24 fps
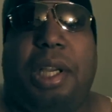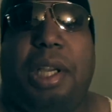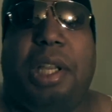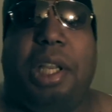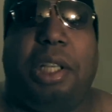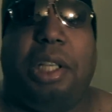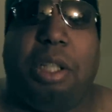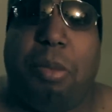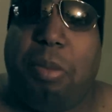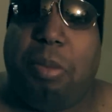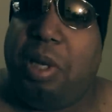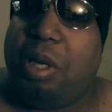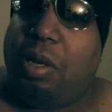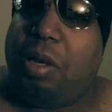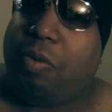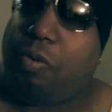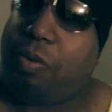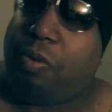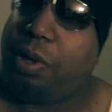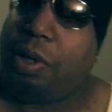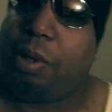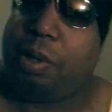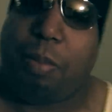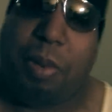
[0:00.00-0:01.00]
They should be,
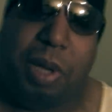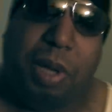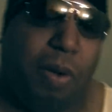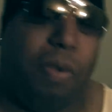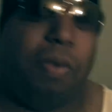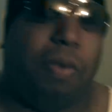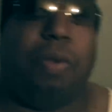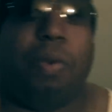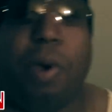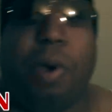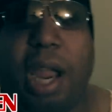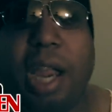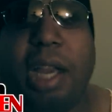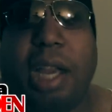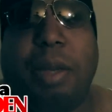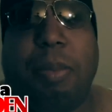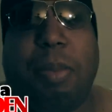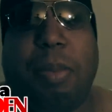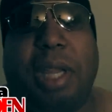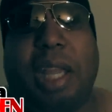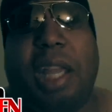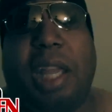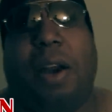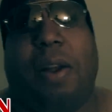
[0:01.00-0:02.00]
be afraid to
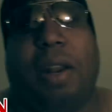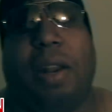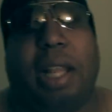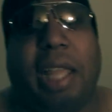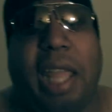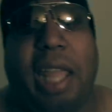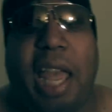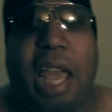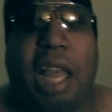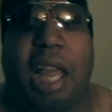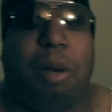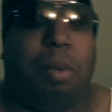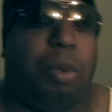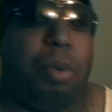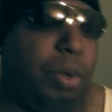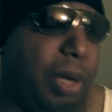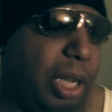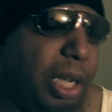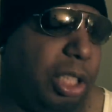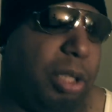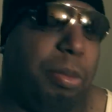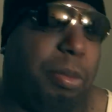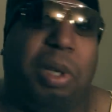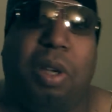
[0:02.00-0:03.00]
be held accountable.
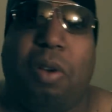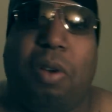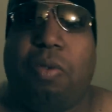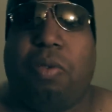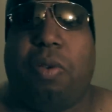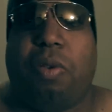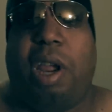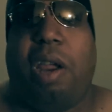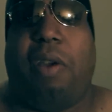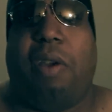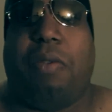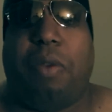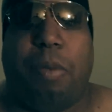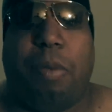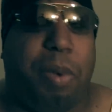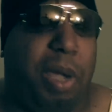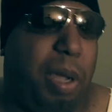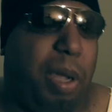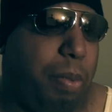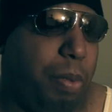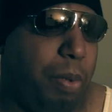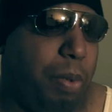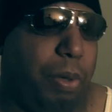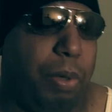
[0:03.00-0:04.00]
They should be afraid for
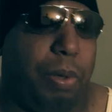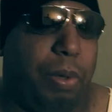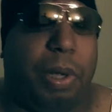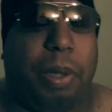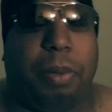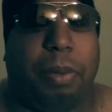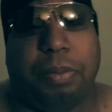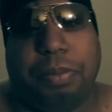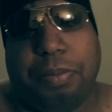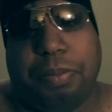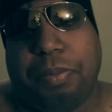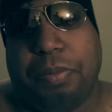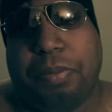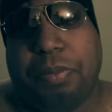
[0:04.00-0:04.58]
people to, um,